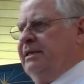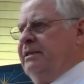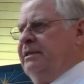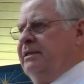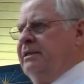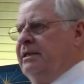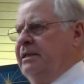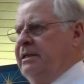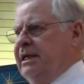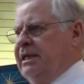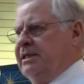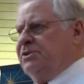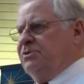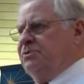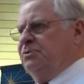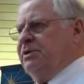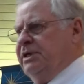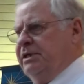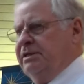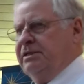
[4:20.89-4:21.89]
And, and
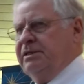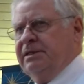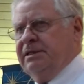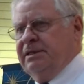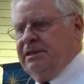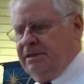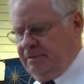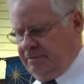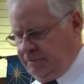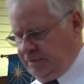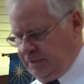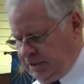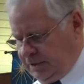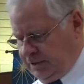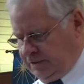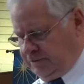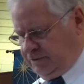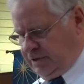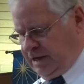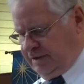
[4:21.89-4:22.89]
that's what uh,
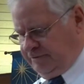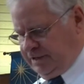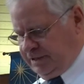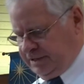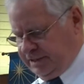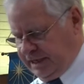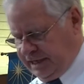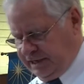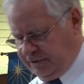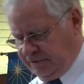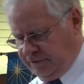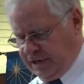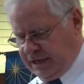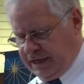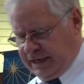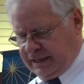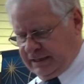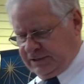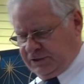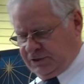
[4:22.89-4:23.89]
Ravi
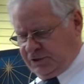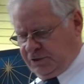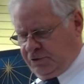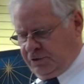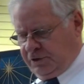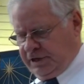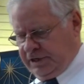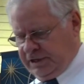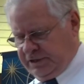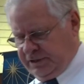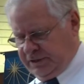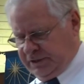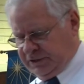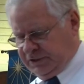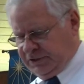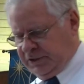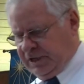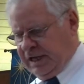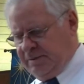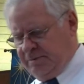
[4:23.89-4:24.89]
Zacharias, according to
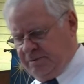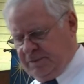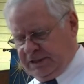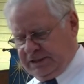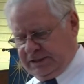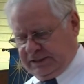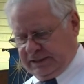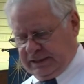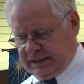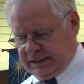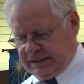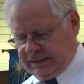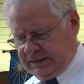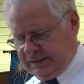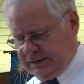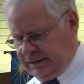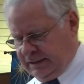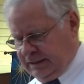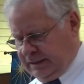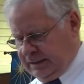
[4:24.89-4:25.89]
his statement,
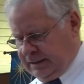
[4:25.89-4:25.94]
says